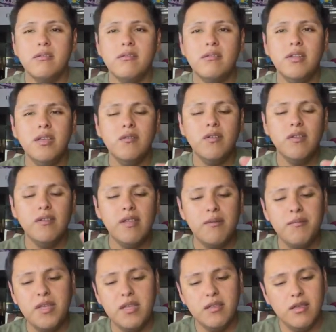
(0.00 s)
Like, what does that
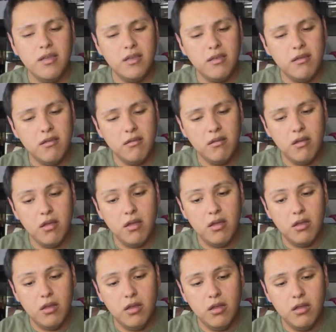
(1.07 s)
mean? Like,
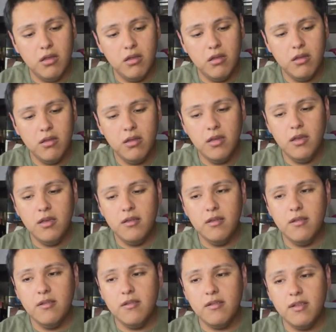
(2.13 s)
oh, it
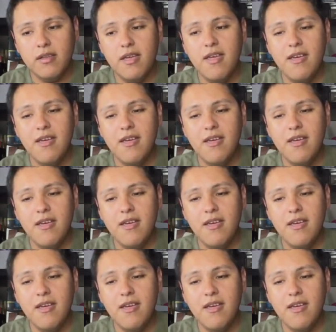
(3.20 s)
looks like,